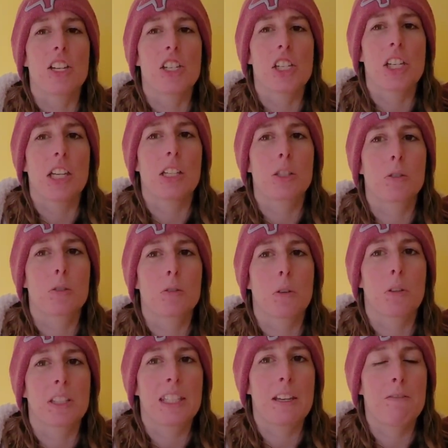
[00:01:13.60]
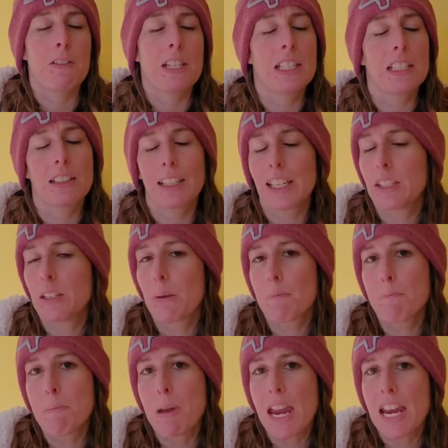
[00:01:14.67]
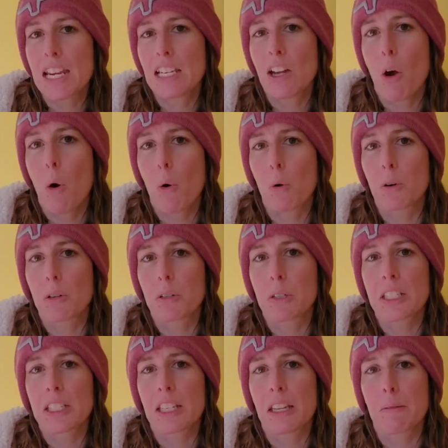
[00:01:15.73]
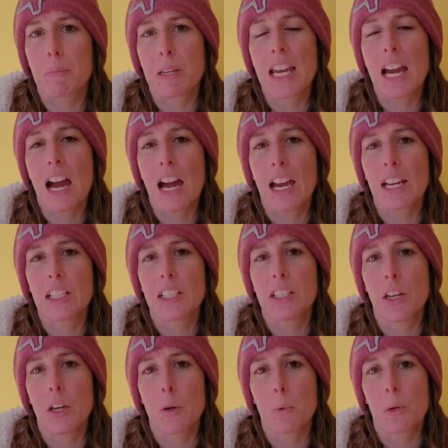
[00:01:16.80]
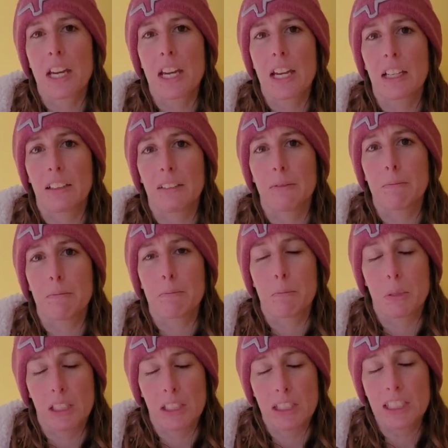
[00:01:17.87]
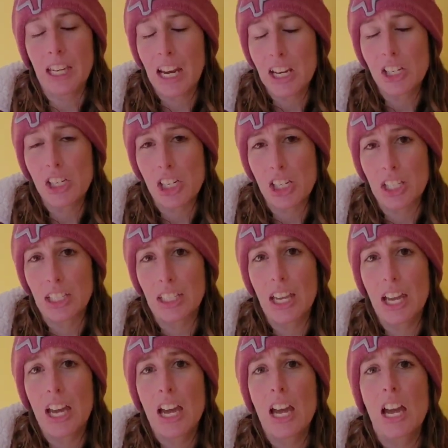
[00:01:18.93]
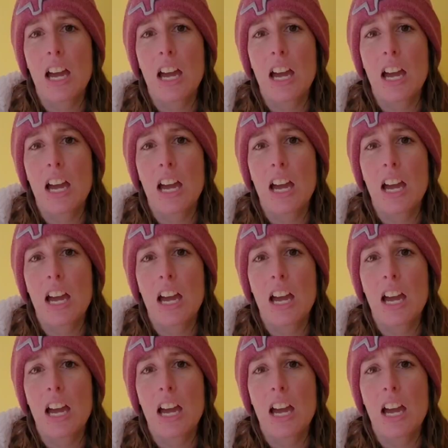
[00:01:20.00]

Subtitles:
She is definitely the main horse behind the rehabilitation